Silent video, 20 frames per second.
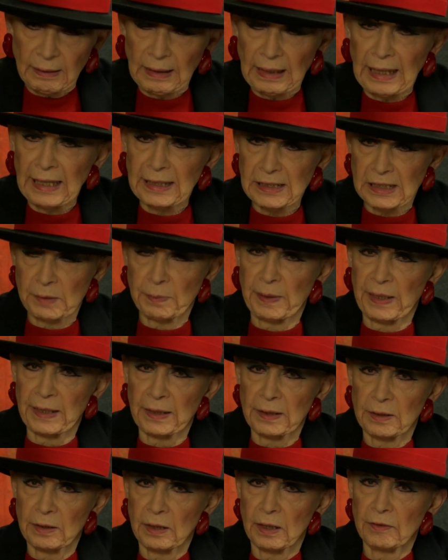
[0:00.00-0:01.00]

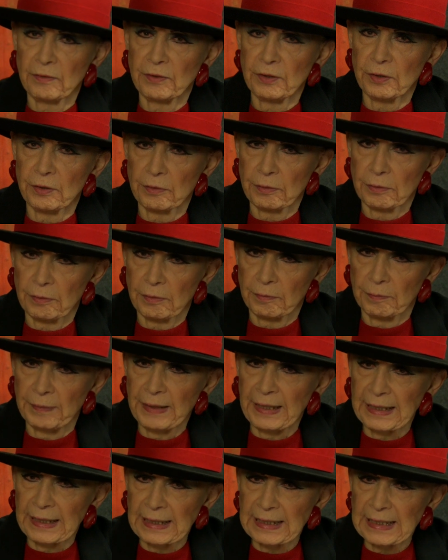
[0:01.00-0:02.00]
aspect of your
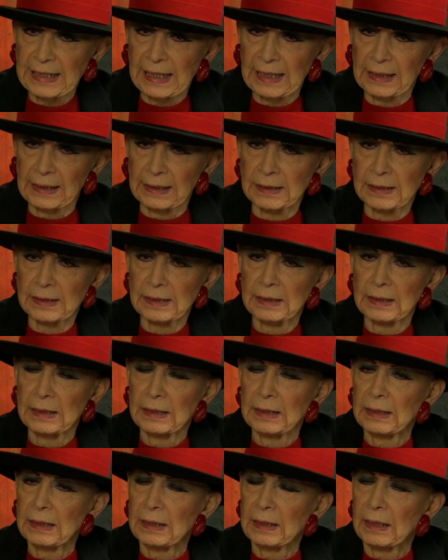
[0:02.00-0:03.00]
many talents
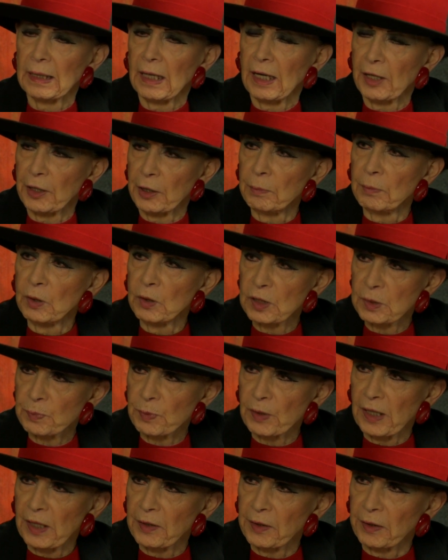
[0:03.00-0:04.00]
are you most
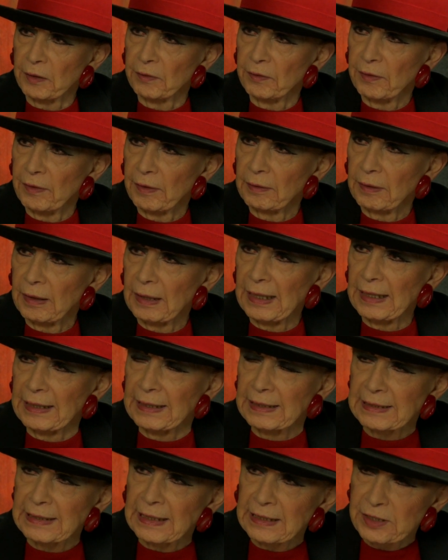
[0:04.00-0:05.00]
proud of? And
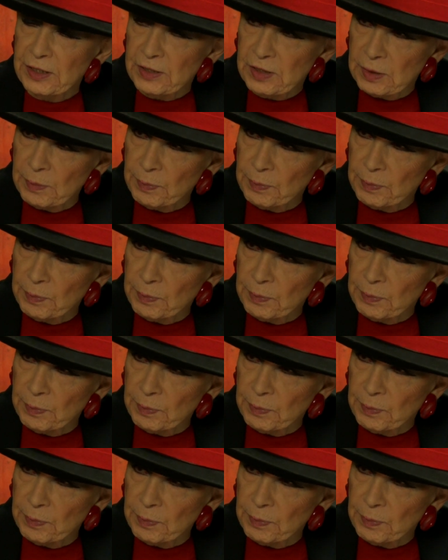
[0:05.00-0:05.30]
it's not just a